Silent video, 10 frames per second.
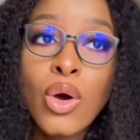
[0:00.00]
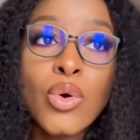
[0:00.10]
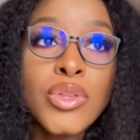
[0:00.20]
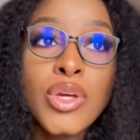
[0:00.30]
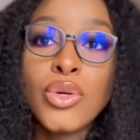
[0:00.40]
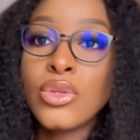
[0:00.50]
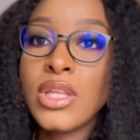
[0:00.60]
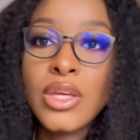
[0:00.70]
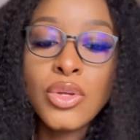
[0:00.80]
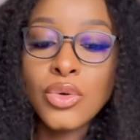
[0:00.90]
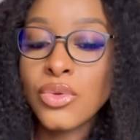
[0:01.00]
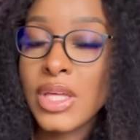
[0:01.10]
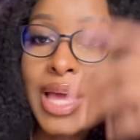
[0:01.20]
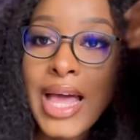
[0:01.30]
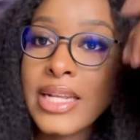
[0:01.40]
or
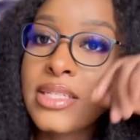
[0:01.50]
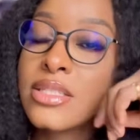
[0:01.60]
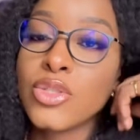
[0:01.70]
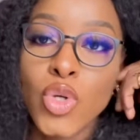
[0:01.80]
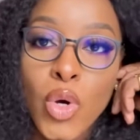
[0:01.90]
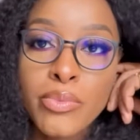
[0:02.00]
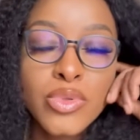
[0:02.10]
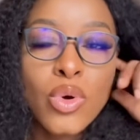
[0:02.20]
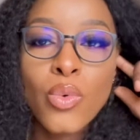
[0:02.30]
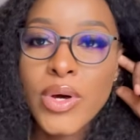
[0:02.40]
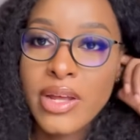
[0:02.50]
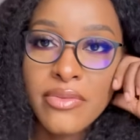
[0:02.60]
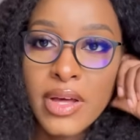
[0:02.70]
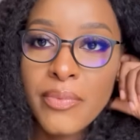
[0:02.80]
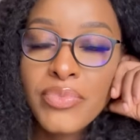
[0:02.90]
they had jobs or
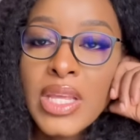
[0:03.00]
whatever,